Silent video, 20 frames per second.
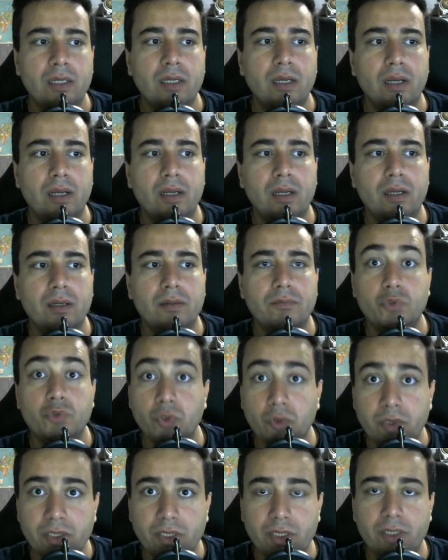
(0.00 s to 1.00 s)

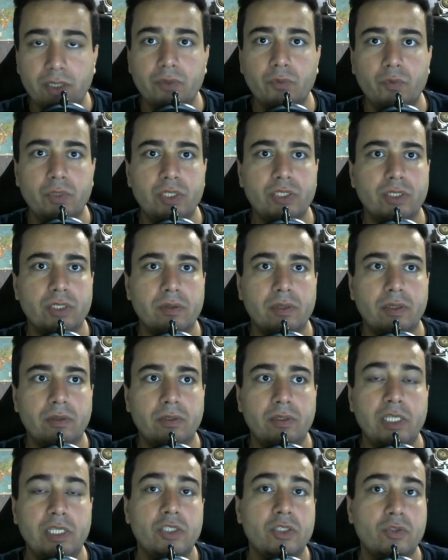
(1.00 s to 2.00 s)
router, which
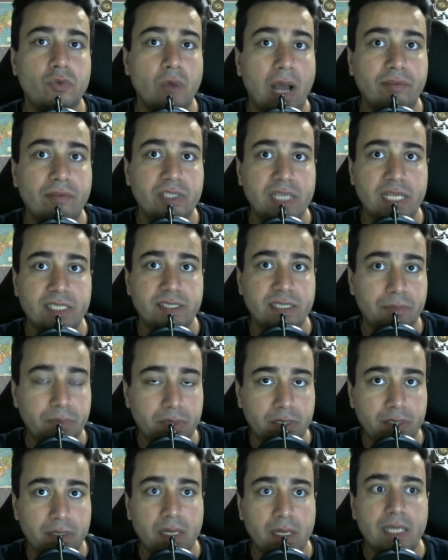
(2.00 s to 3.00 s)
needs to have a
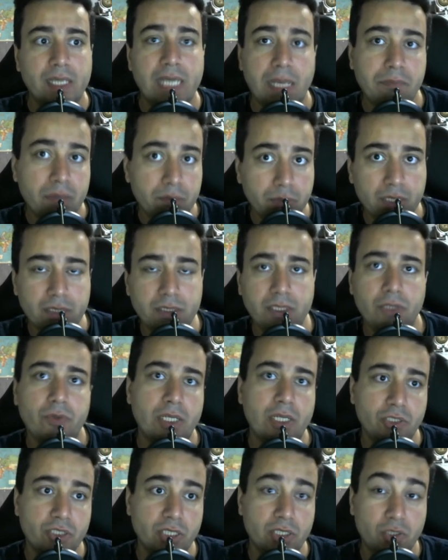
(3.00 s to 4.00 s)
DHCP capability. You
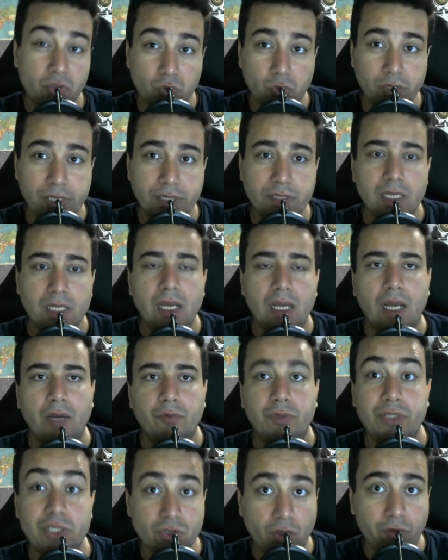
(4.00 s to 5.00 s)
can just do it
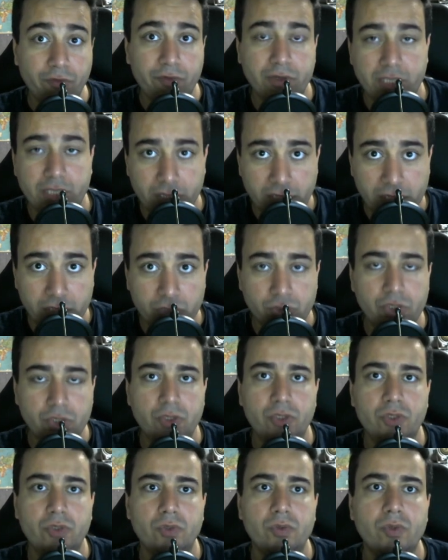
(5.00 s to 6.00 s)
with the software that I
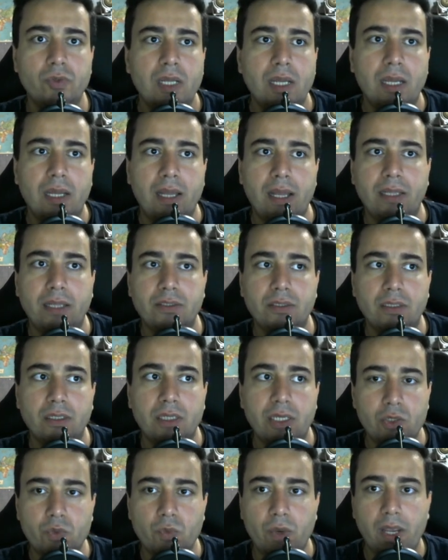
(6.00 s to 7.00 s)
introduced you, and
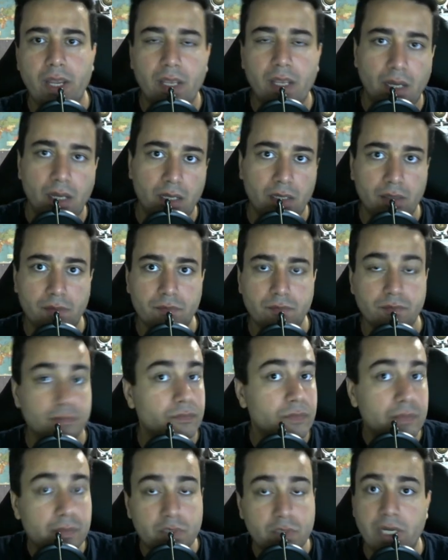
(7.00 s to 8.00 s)
in this way
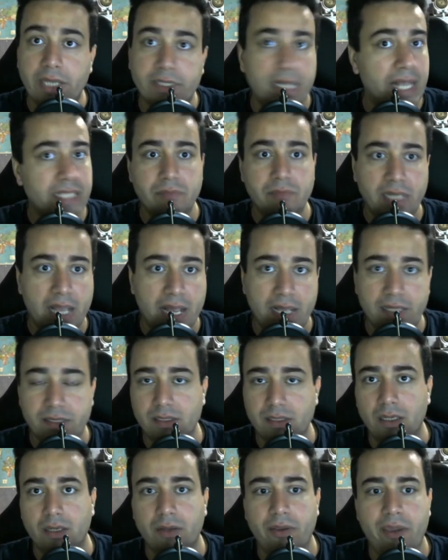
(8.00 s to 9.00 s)
connect as many as
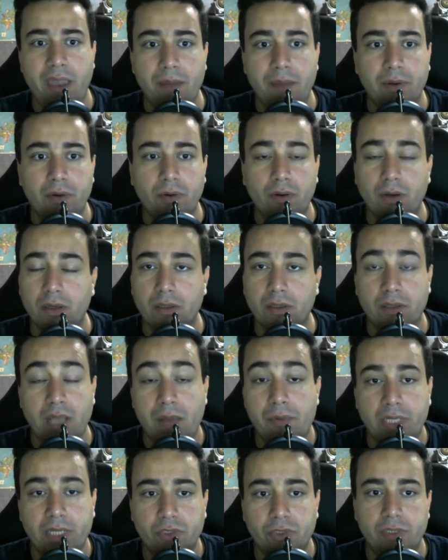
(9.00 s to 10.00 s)
camera
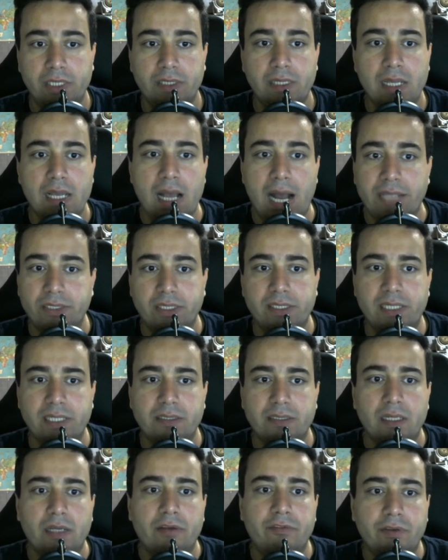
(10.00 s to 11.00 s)
that you need. As I said,
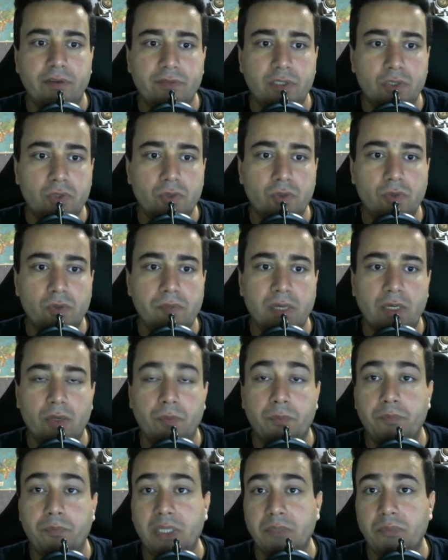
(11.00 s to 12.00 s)
52
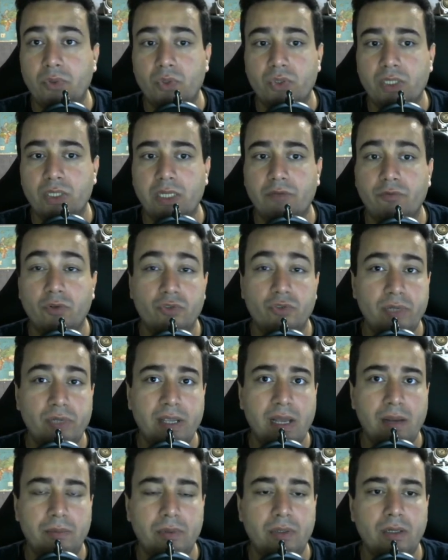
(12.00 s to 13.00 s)
megabit per second for three
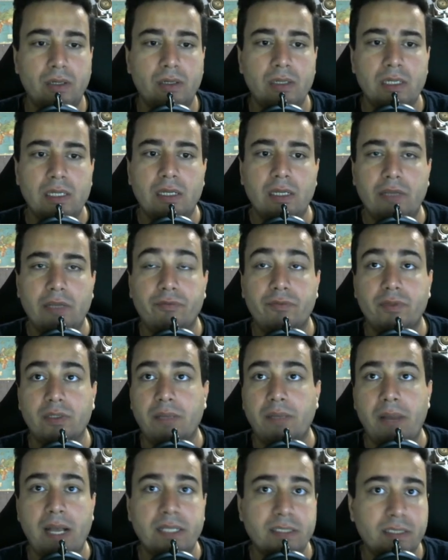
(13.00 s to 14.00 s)
camera. If the
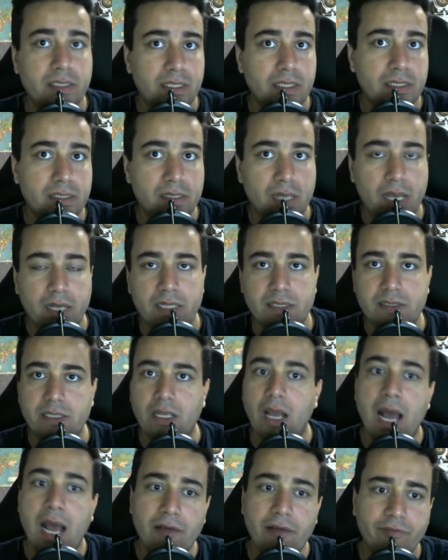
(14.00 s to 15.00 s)
capacity is like, let's say
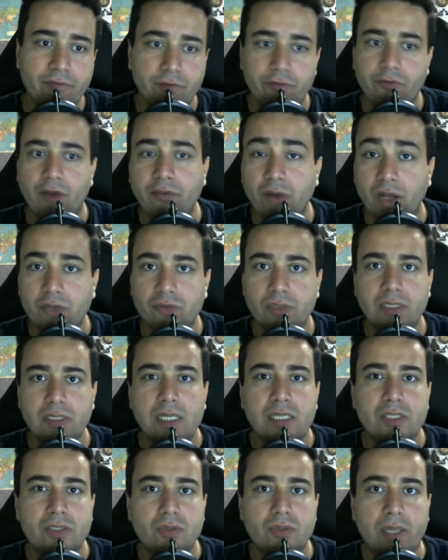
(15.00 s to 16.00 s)
half, 500,
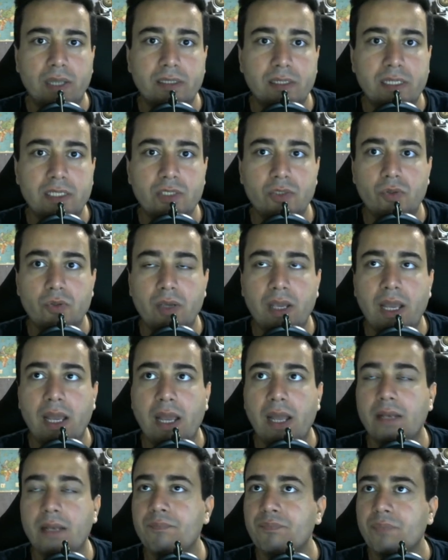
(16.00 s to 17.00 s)
so at least you
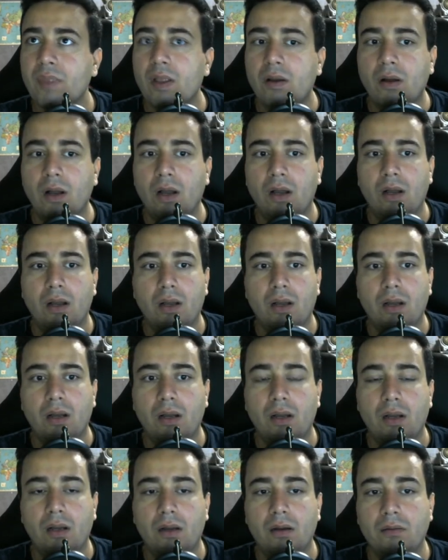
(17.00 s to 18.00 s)
can
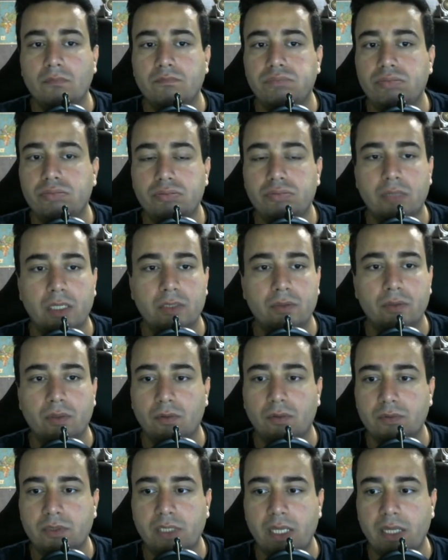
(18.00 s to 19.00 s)
I don't
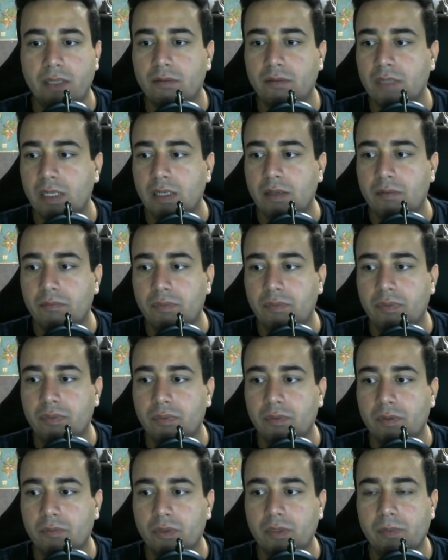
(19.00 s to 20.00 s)
know, 10
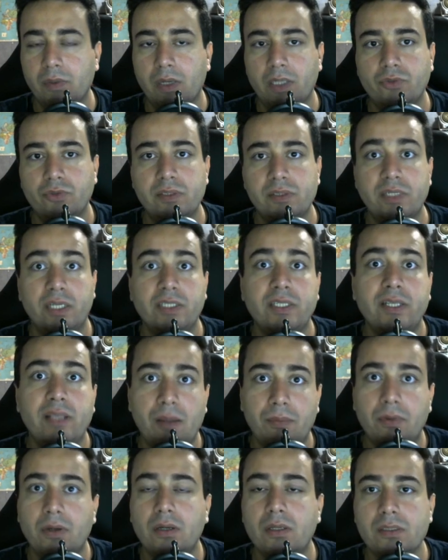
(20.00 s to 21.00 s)
multiplied through 30
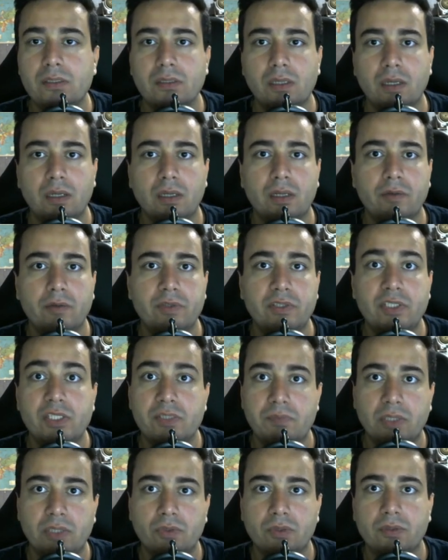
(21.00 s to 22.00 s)
cameras with this
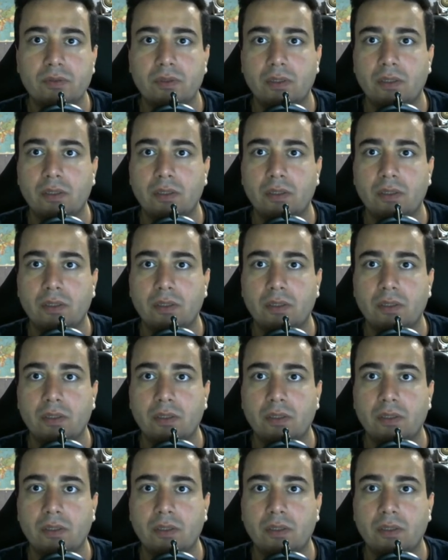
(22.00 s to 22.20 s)
method,